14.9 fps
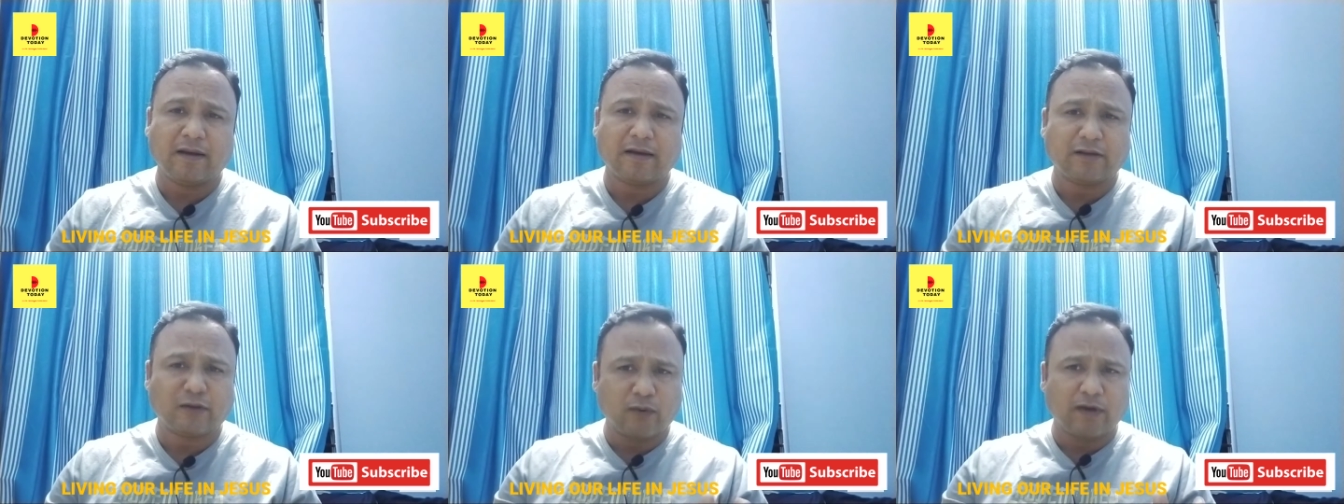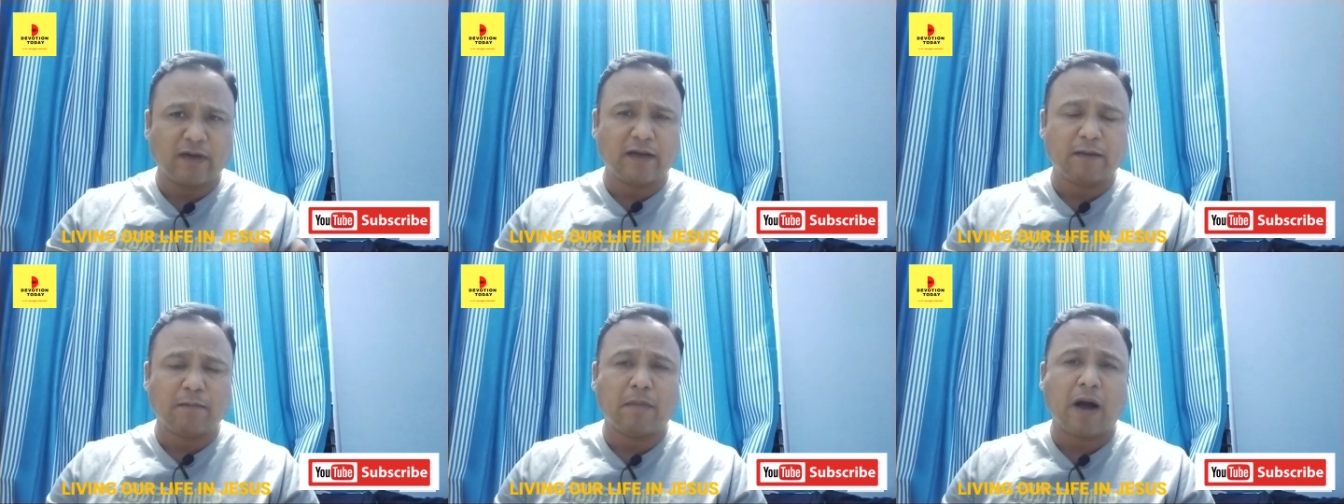It's
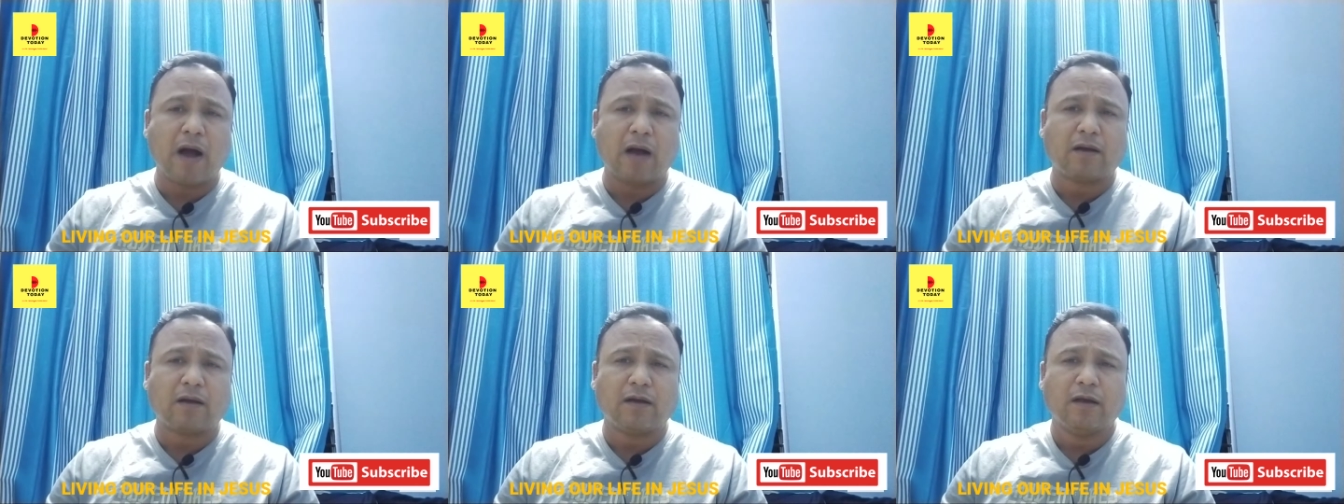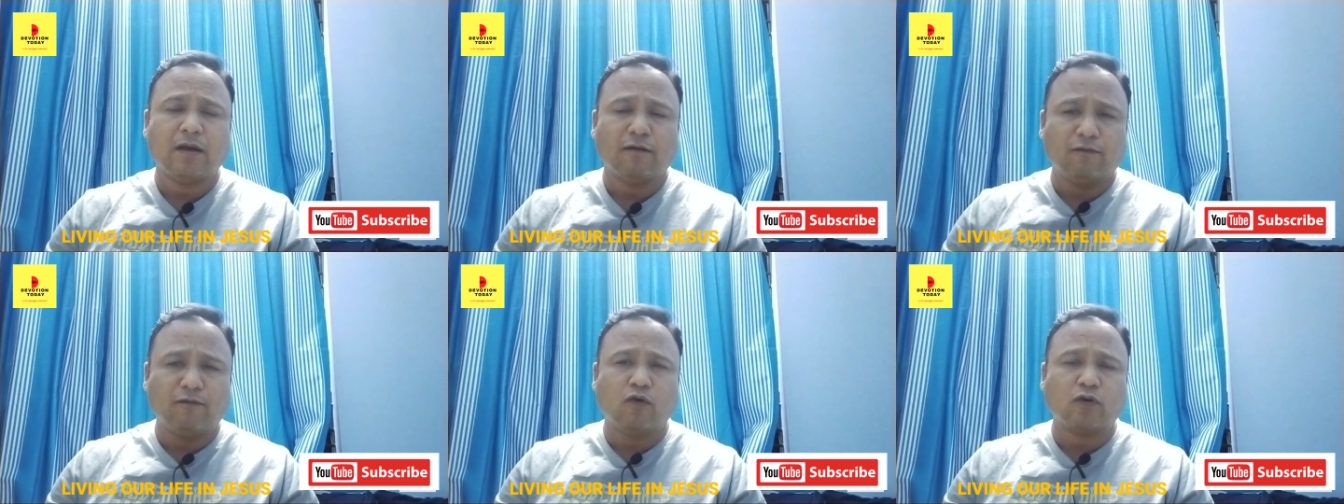written in Mark
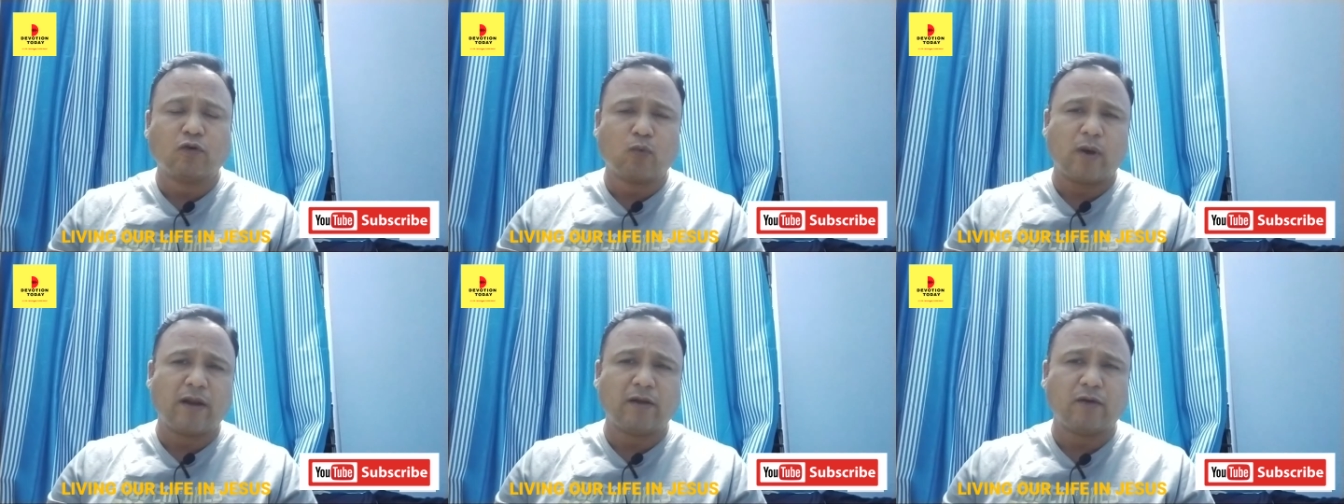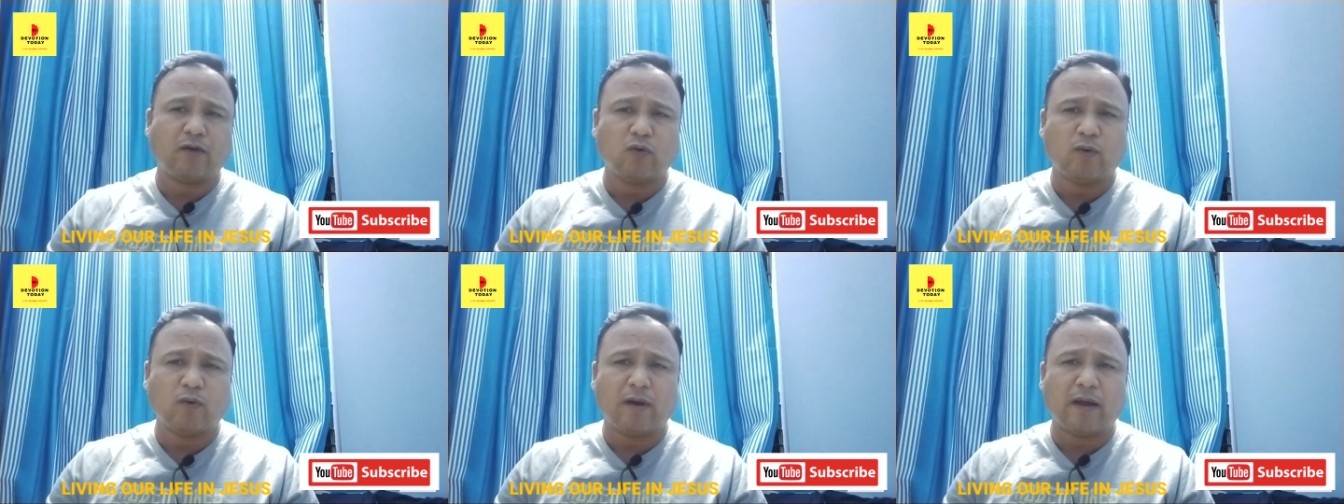
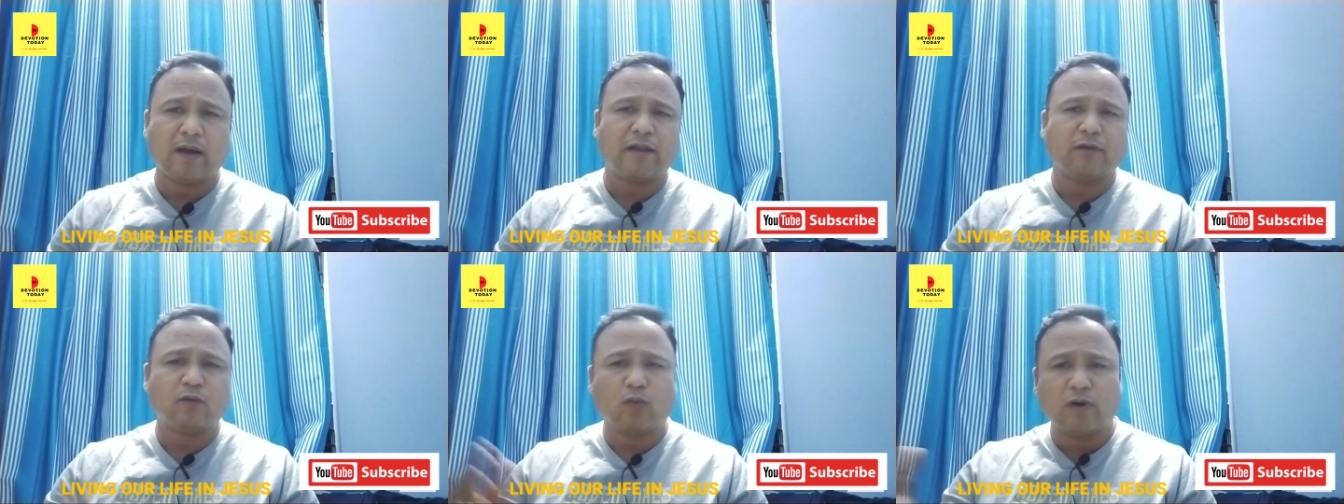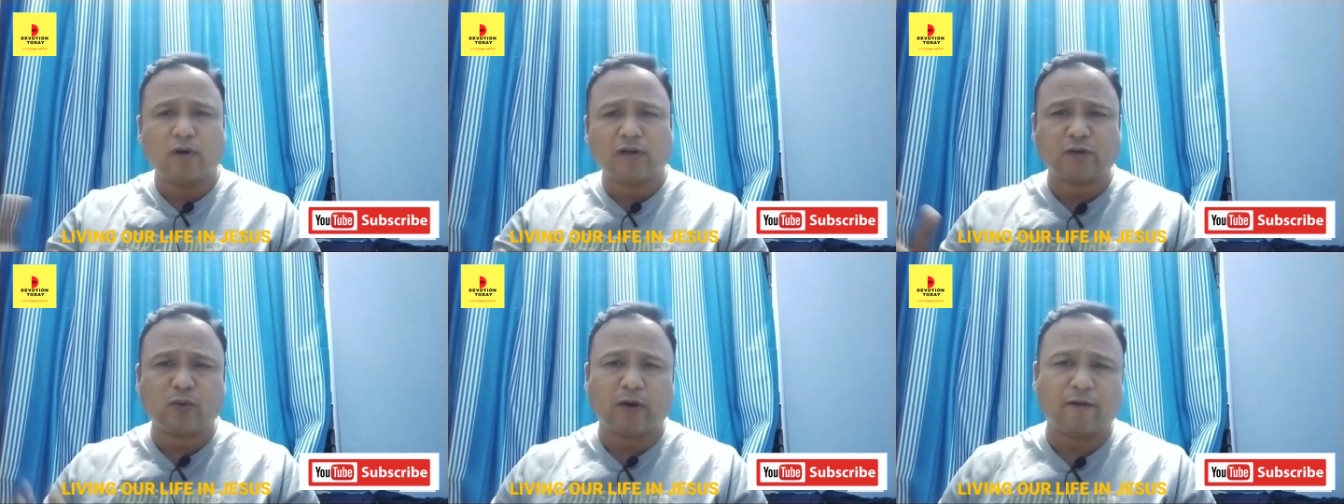4:22 and the
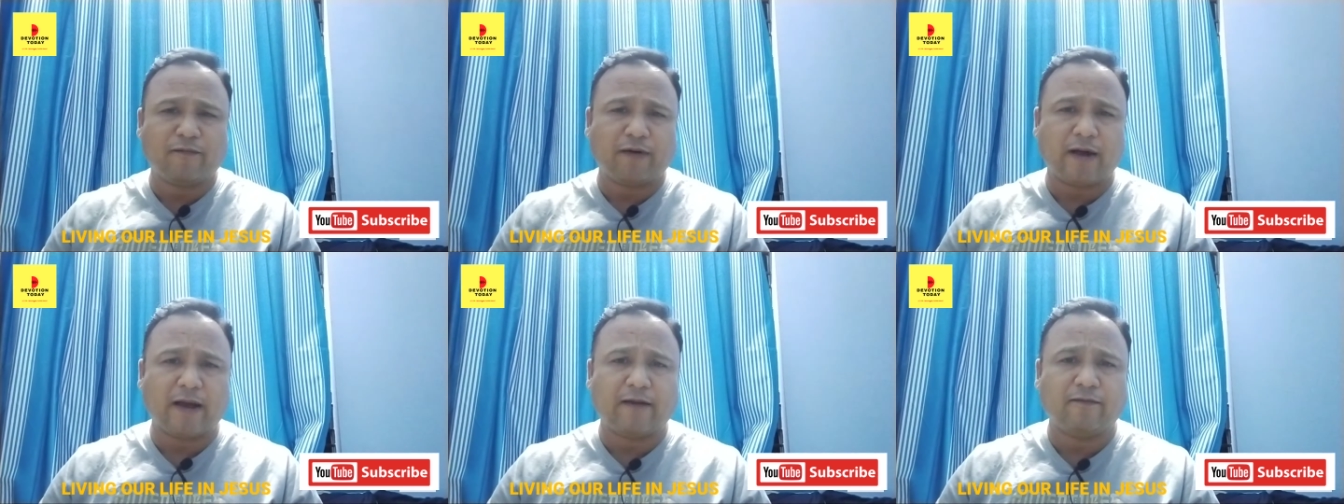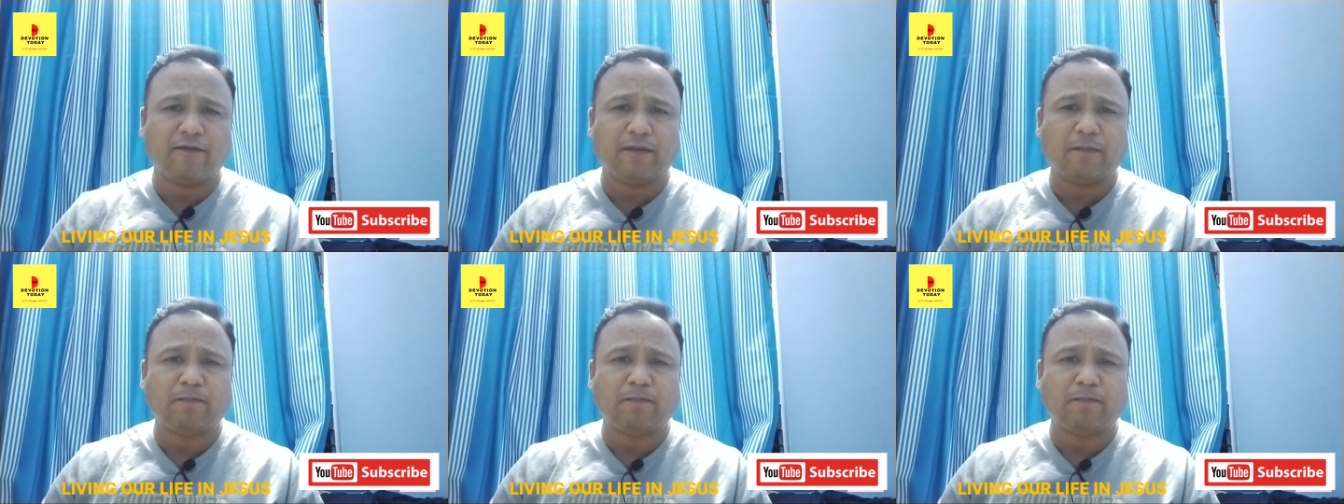verse 25.